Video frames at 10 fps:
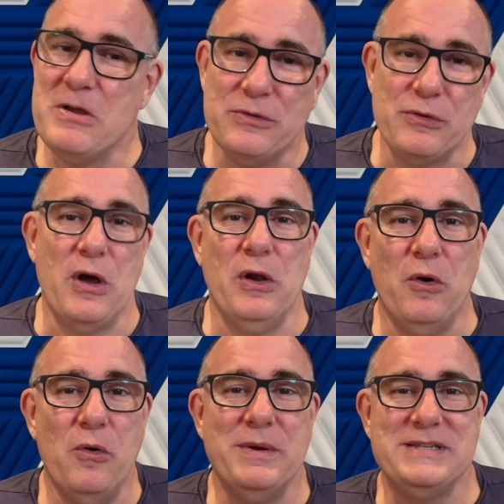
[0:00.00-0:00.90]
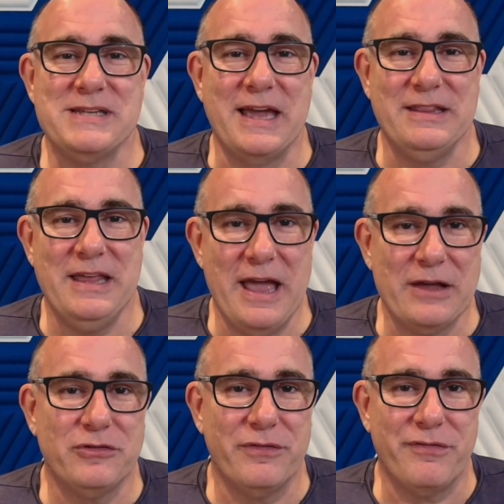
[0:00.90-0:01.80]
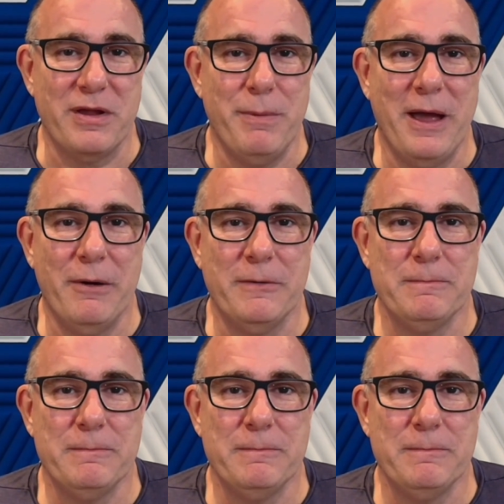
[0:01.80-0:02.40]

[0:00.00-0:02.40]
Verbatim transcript: so I'll always take the extra free power.